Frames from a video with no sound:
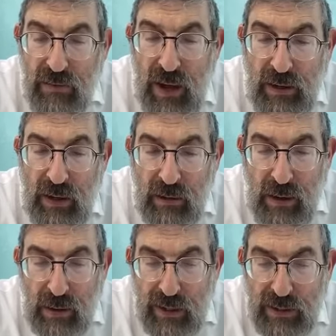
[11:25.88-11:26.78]
But in a
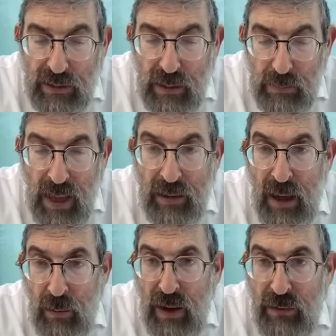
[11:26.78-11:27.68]
negreres,
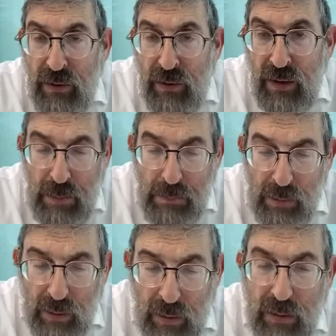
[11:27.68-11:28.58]
and however it can't
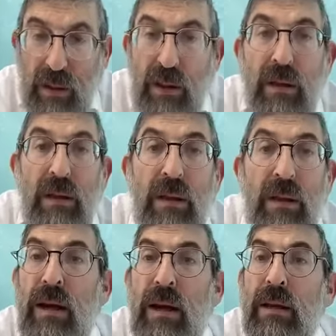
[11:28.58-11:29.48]
be pulled,
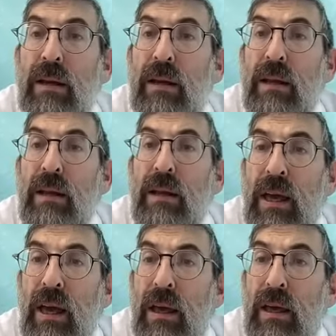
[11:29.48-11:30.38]
right?
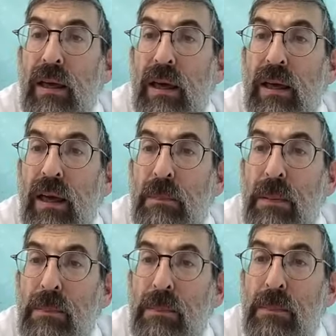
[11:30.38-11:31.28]
It
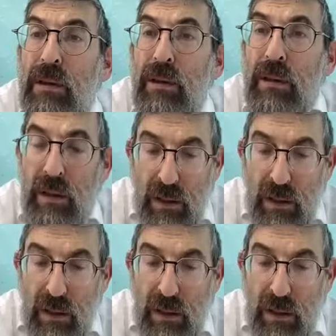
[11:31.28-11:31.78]
can't be pulled.